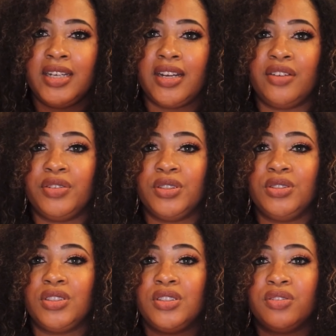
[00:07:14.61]
Now, if you're
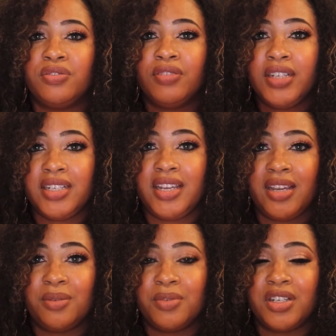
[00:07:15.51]
using your front
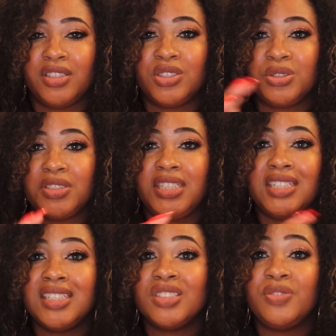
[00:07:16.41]
camera, the screen
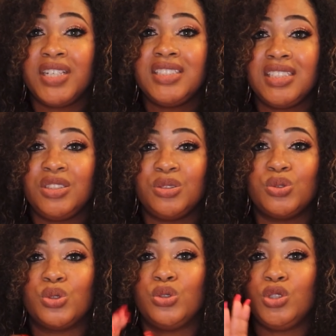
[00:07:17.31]
is facing you,
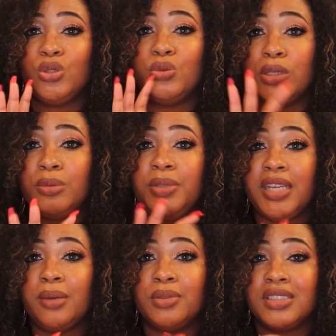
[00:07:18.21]
so you will be
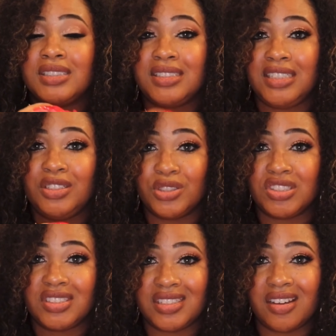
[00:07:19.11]
able to see
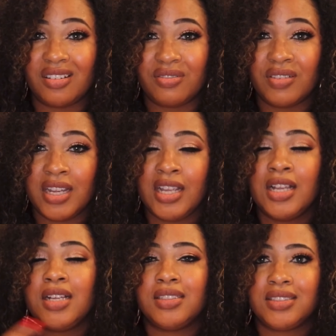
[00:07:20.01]
yourself.
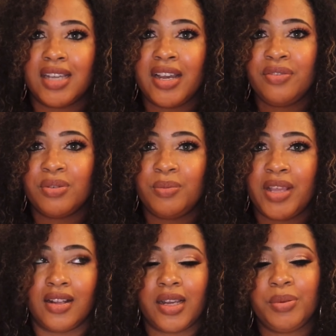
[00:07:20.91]
Aside from that,
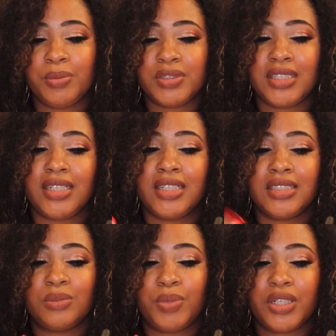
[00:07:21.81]
a lot of people say it
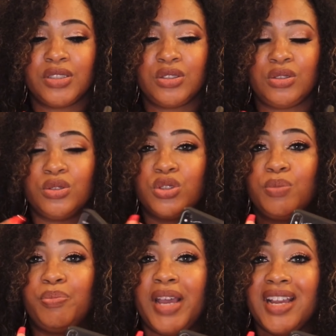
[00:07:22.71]
is better to use your
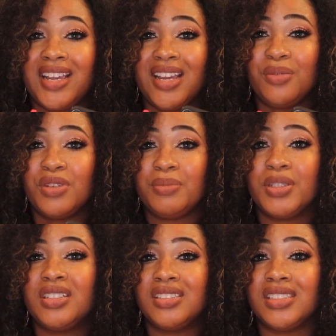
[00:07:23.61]
back camera
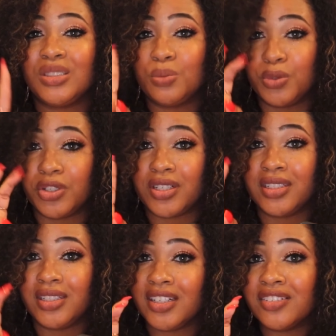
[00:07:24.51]
because it's more
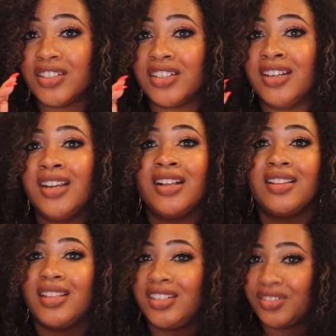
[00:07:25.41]
clearer
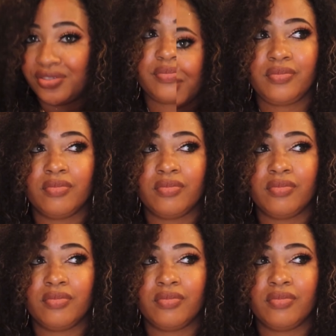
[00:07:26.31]
than your front.